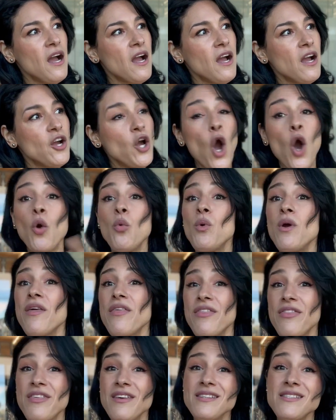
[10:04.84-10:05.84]
go
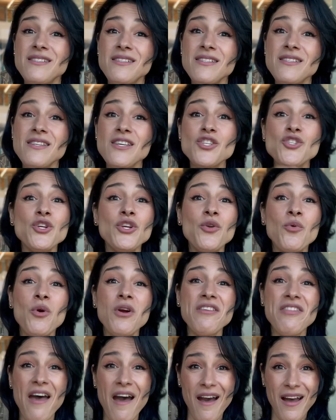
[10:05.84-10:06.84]
with this decision or
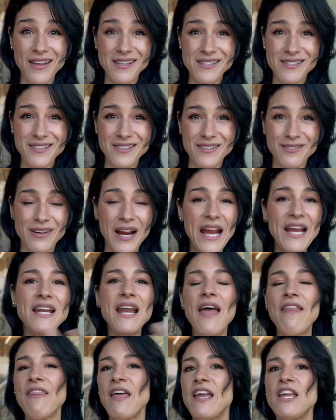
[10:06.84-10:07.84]
that, right?
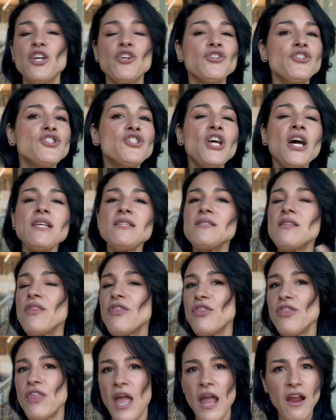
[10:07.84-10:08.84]
And like, you're just
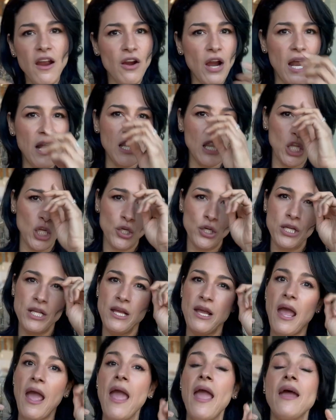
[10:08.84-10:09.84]
there and
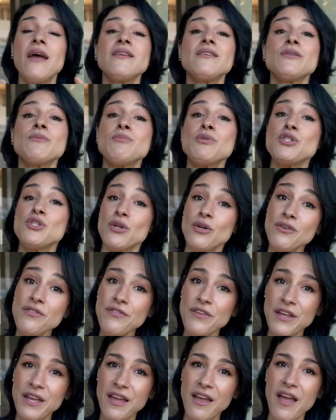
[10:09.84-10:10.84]
learning and
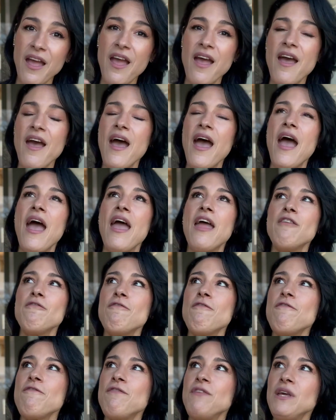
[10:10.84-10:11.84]
observing and
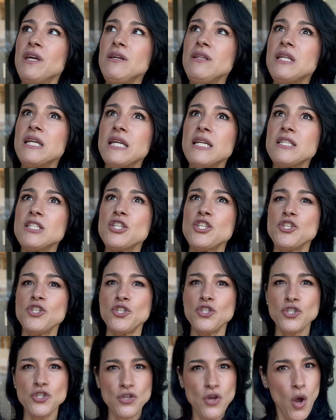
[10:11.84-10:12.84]
feeling
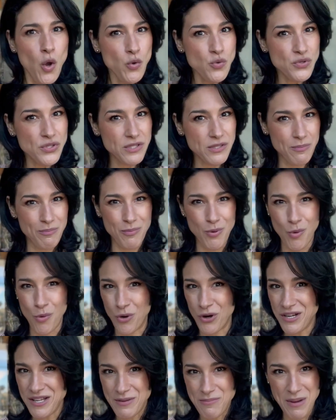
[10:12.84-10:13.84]
so
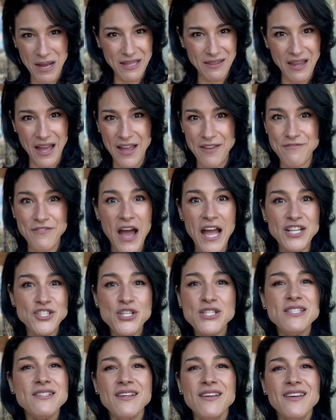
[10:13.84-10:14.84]
supported by life. I
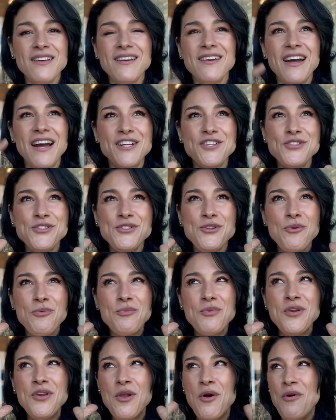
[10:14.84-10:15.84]
just don't
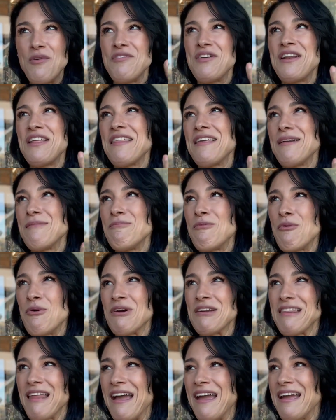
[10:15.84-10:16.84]
know of anything more
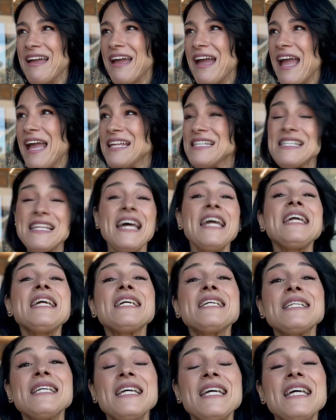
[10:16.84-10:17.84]
like, it's like
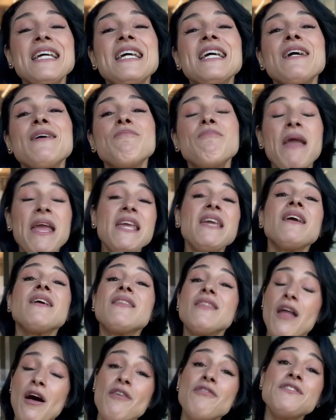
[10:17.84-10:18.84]
making
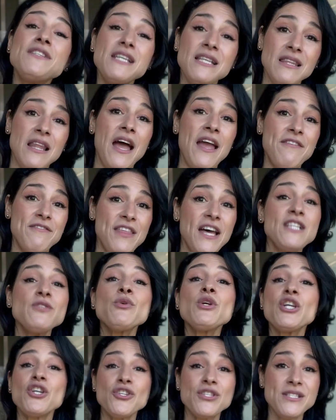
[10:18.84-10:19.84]
love to life. That's
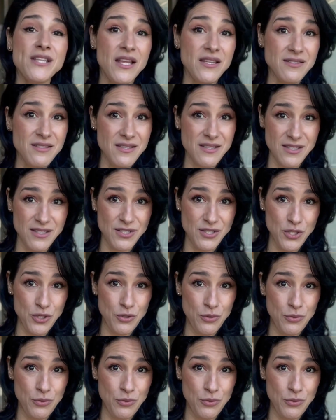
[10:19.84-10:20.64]
what your senses do.